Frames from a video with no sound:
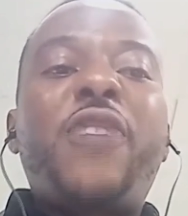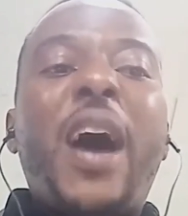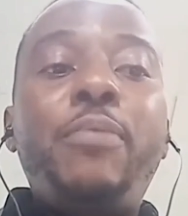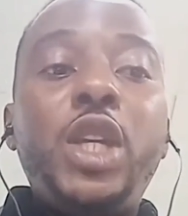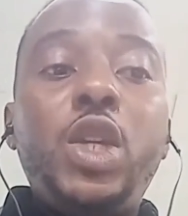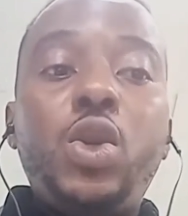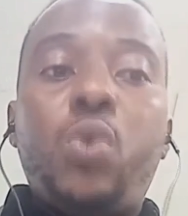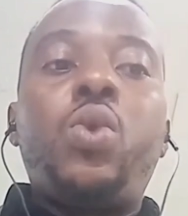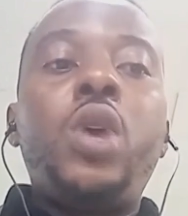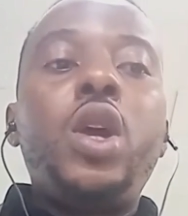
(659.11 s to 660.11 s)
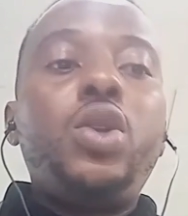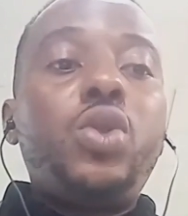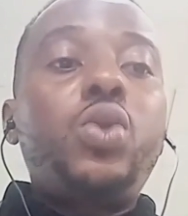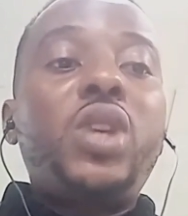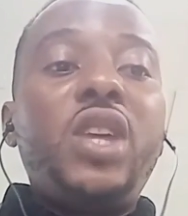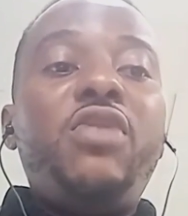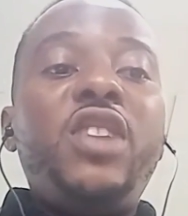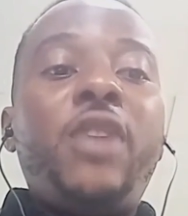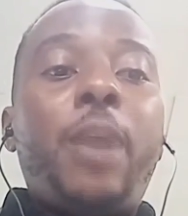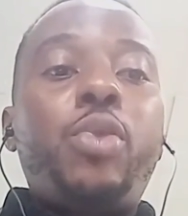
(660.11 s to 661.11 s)
Fabinho used to give
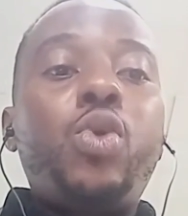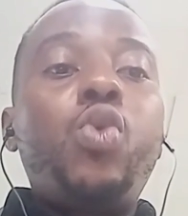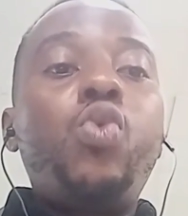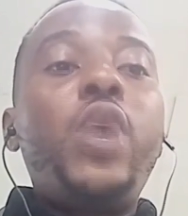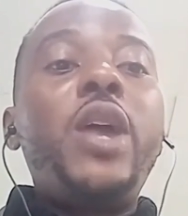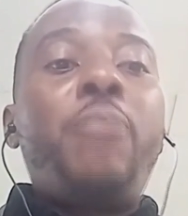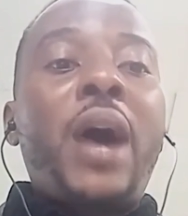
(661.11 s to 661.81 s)
Liverpool way